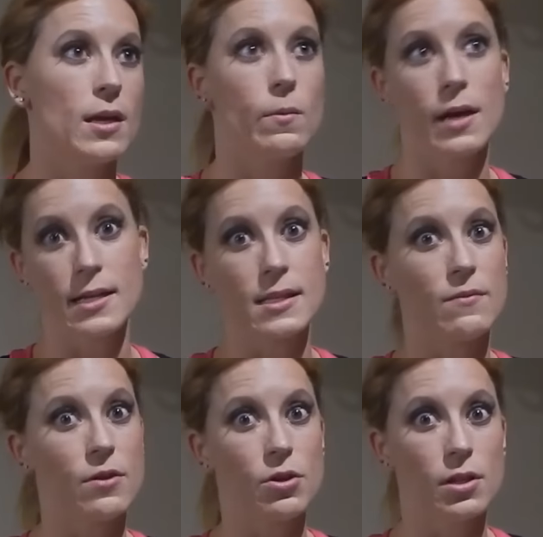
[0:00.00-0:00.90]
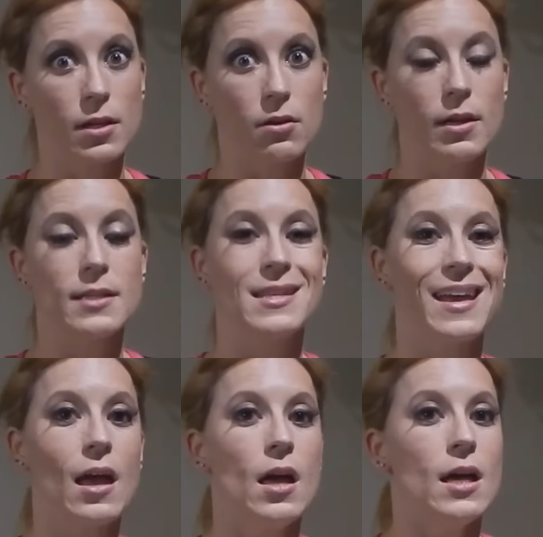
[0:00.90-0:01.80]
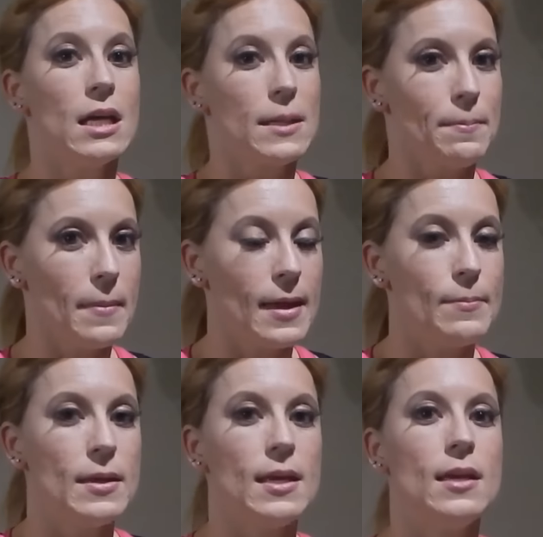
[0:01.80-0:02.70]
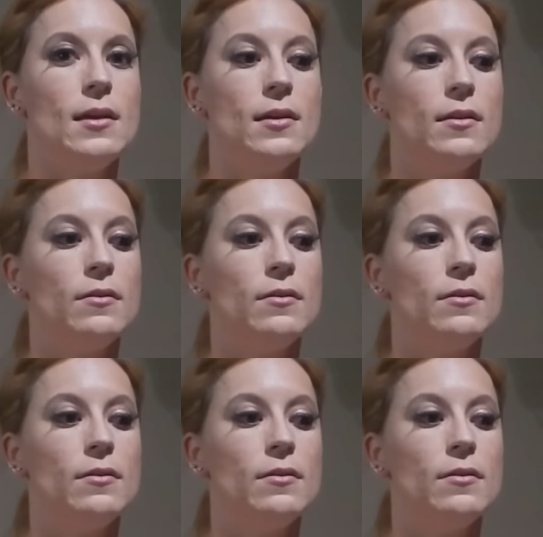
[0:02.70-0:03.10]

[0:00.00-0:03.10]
And when I say very little, it's like maybe